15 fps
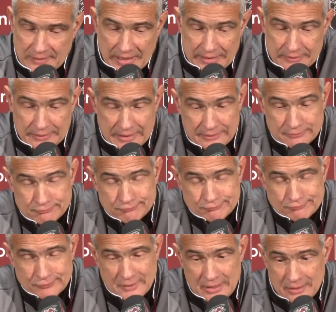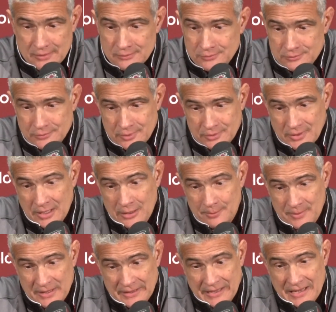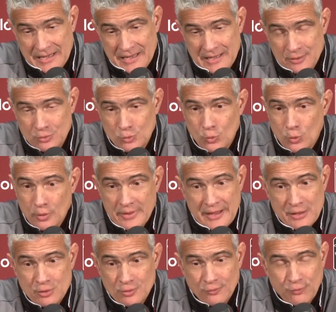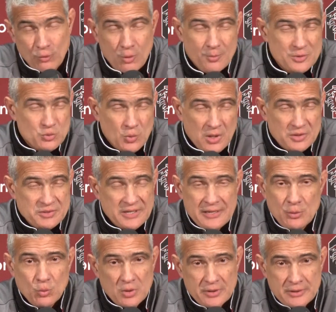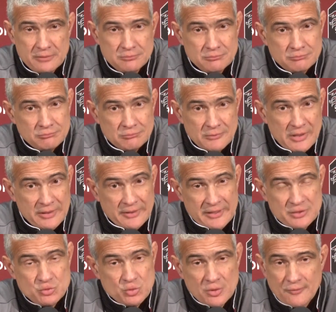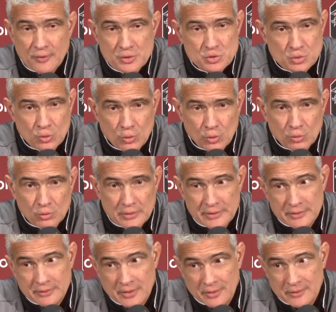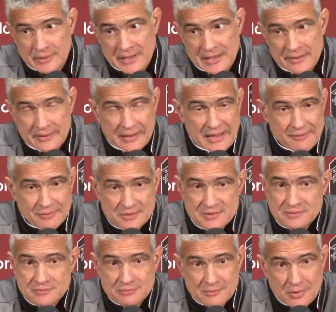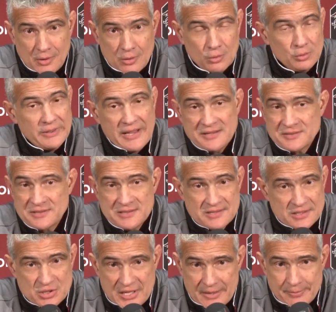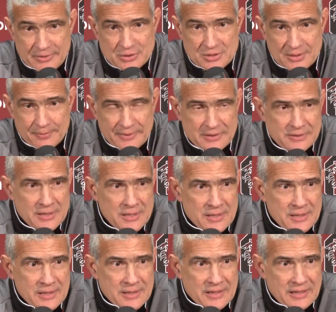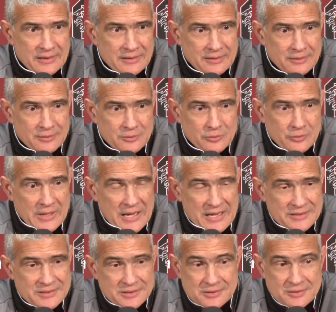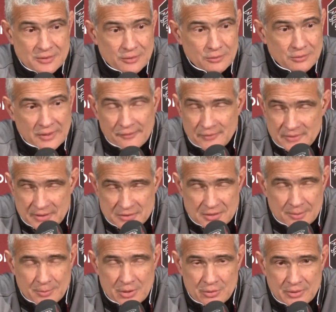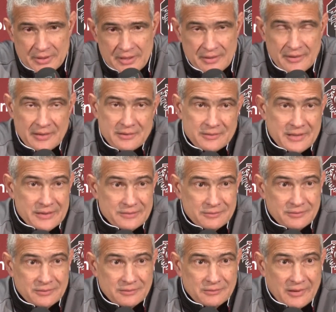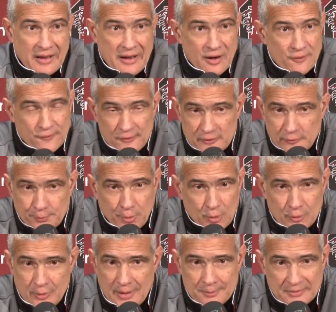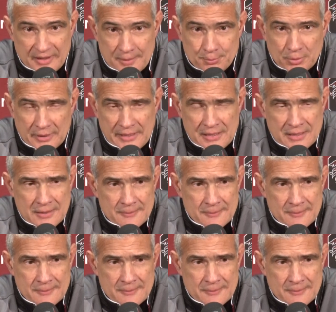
talking about a guy who wore that uniform as well as anyone in the history of our school, and another guy that gave us our only SEC championship. And two guys that still live in this community that care for this program deeply,